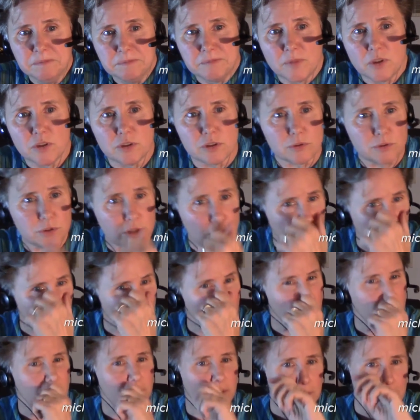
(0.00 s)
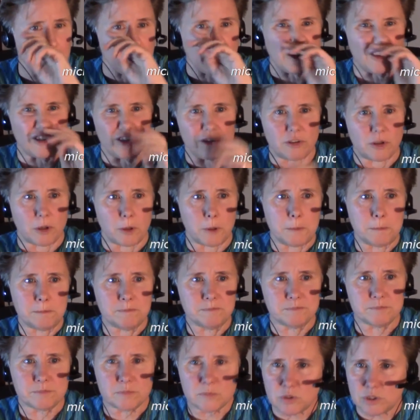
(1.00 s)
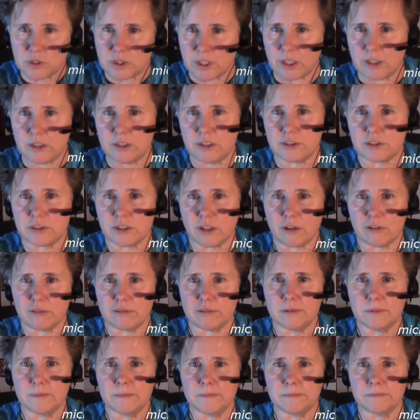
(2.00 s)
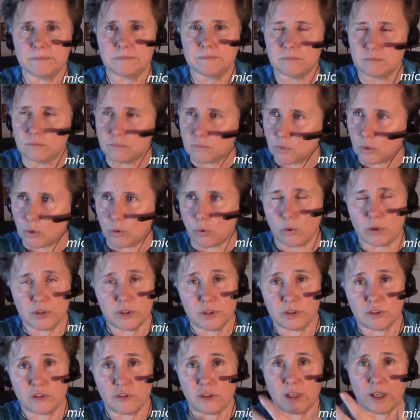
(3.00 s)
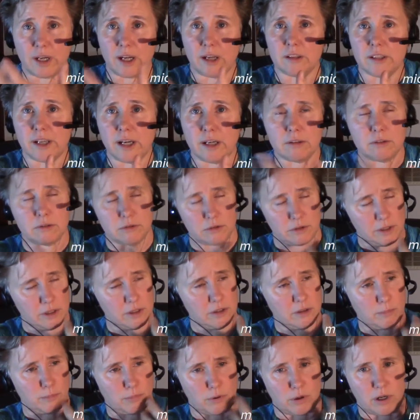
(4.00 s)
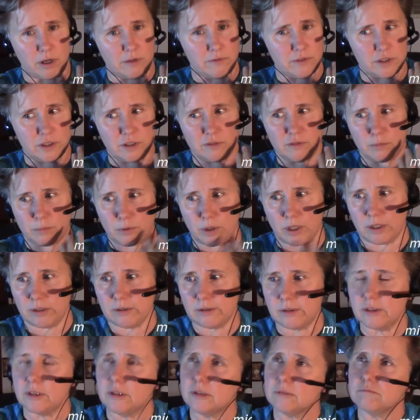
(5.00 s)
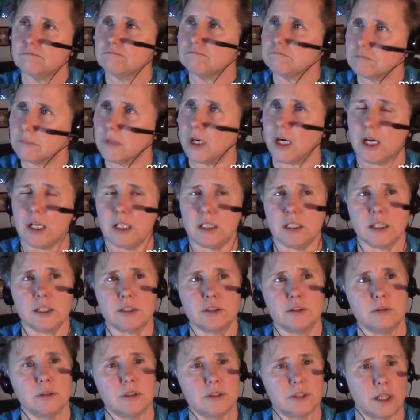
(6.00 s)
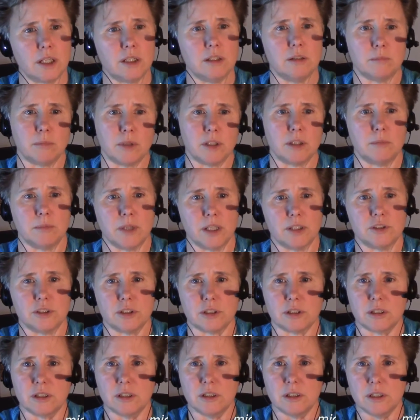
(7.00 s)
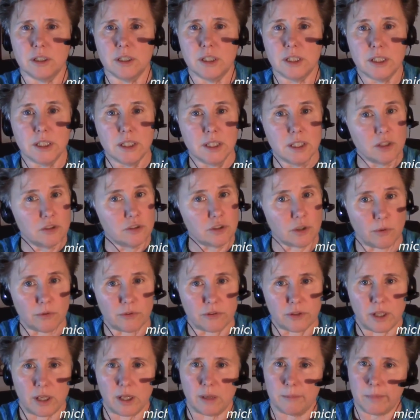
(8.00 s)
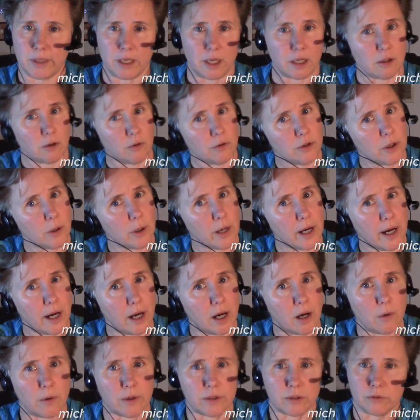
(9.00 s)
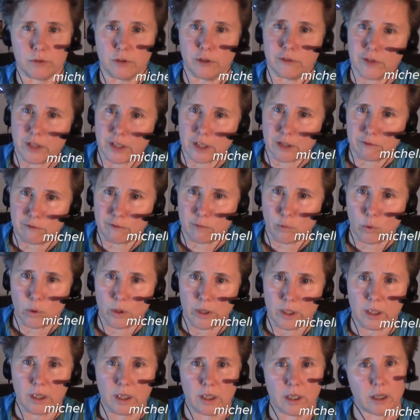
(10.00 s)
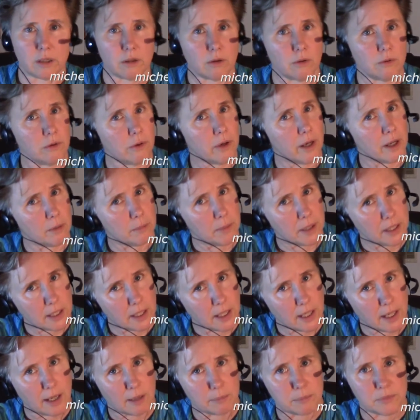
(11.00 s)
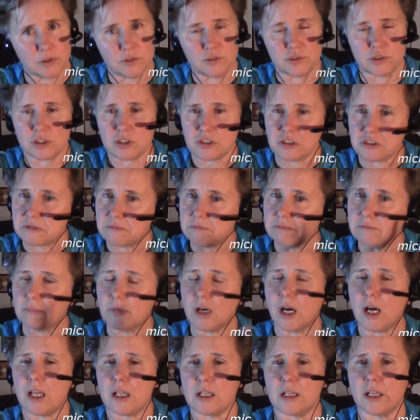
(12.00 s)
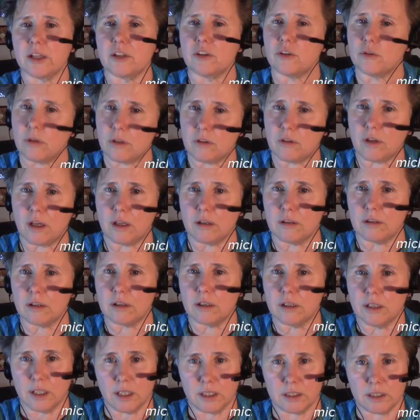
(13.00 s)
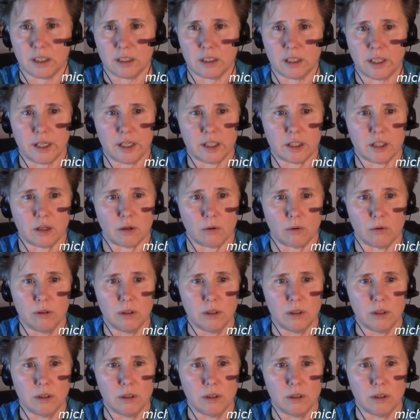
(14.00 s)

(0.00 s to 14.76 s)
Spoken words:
So just once a day or so, say to yourself, or you can say it out loud or in the privacy of your brain, I'd like to attend Money Magic. Don't say, but I don't know how, I don't know if I can afford it, I don't know how to make it happen. Just, I'd like to attend, and then let it go.